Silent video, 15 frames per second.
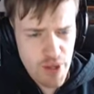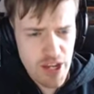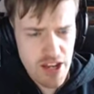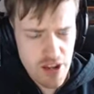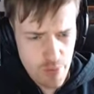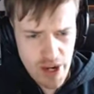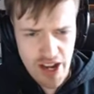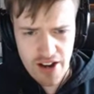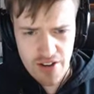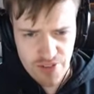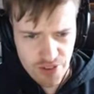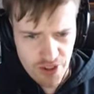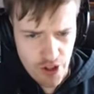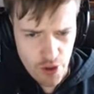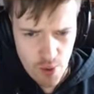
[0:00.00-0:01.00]
here we
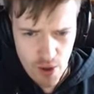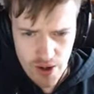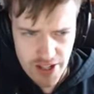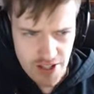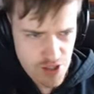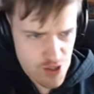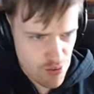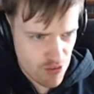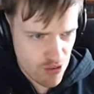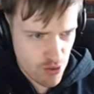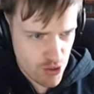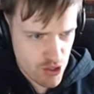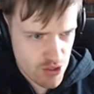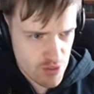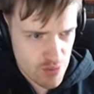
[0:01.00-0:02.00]
have no hikers,
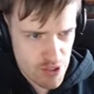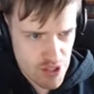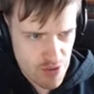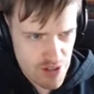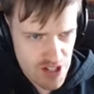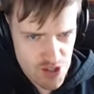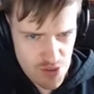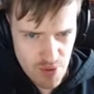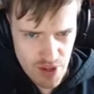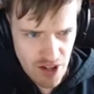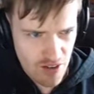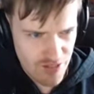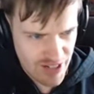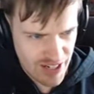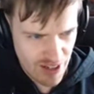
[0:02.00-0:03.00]
unfortunately. We don't need to
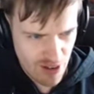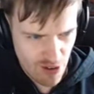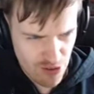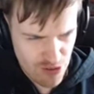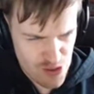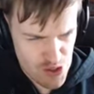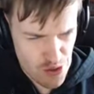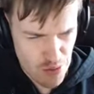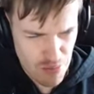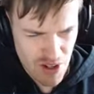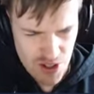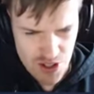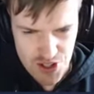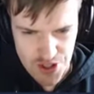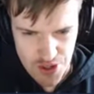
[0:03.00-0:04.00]
recover health too
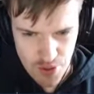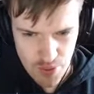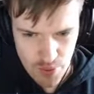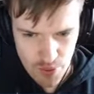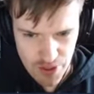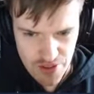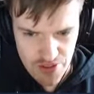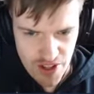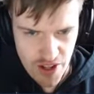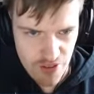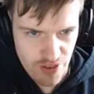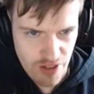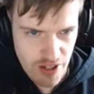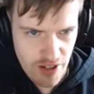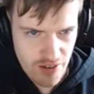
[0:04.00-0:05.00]
much, so we'll leave that
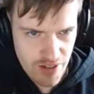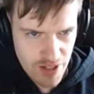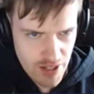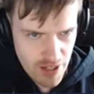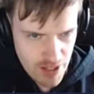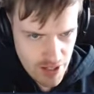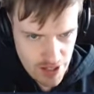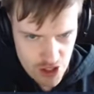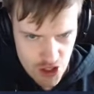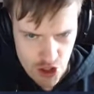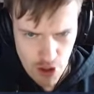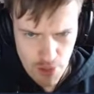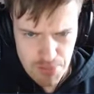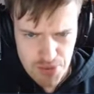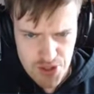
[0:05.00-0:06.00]
for now.
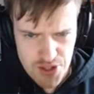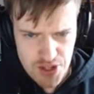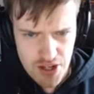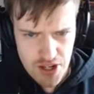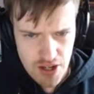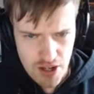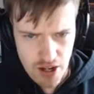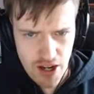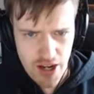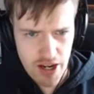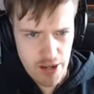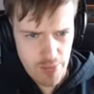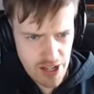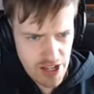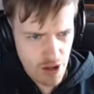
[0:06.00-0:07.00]
Jobs. Ah,
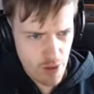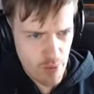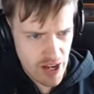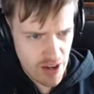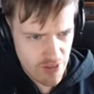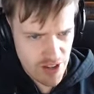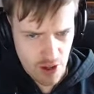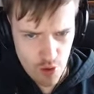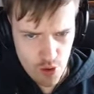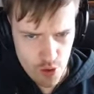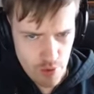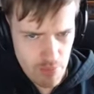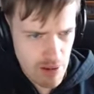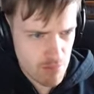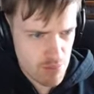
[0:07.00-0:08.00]
here we go. We have kill
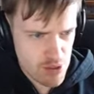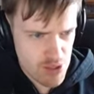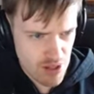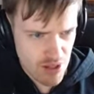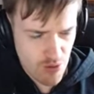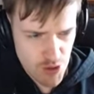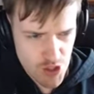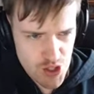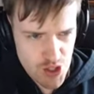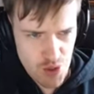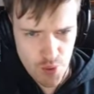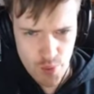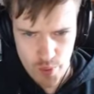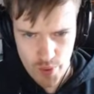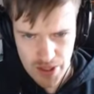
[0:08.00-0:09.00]
crew members level 2.